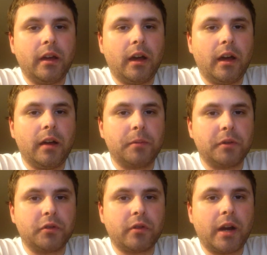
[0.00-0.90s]
uh,
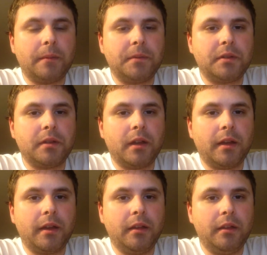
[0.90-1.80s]
prescribes
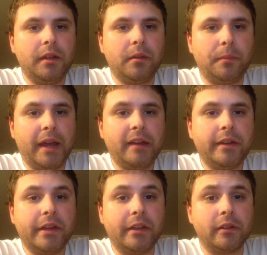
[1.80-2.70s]
uh, illegal
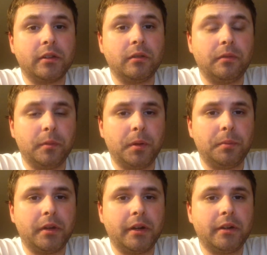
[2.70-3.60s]
painkillers to football
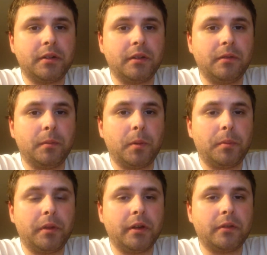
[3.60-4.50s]
players, and football
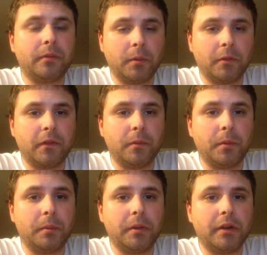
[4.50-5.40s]
players, former
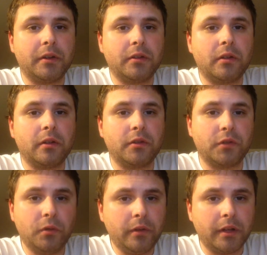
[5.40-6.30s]
football players, are
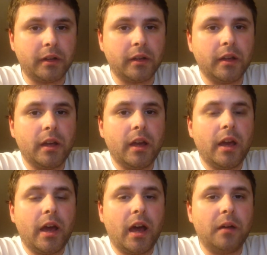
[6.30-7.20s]
suing
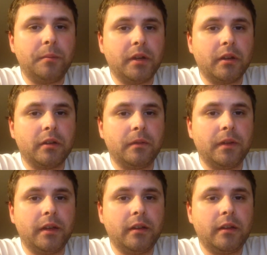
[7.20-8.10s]
uh, because of
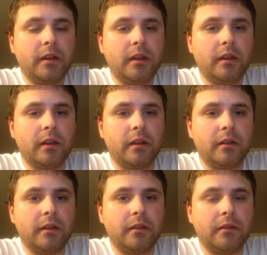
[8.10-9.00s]
it. You
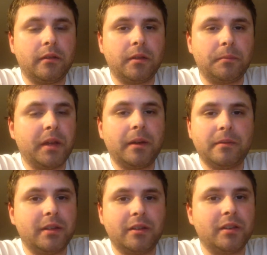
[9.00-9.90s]
know, and
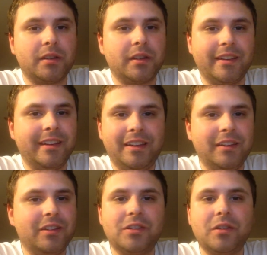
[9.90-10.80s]
sometimes it just
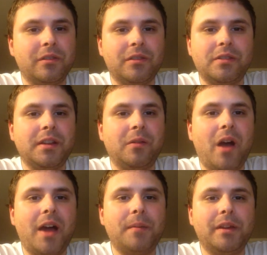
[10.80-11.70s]
you just don't understand
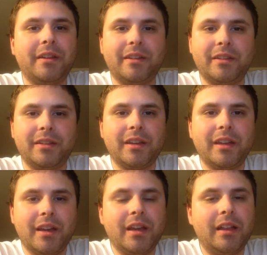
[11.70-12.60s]
why because
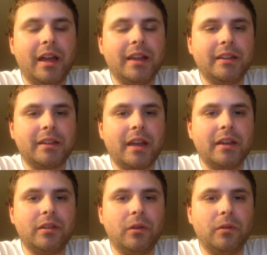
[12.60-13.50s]
a lot of these
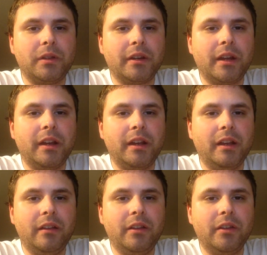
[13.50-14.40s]
guys know what they're getting
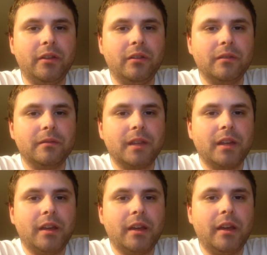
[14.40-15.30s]
into,
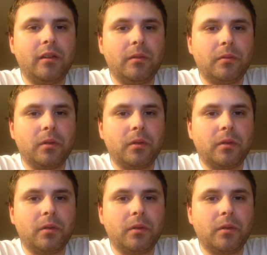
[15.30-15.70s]
and of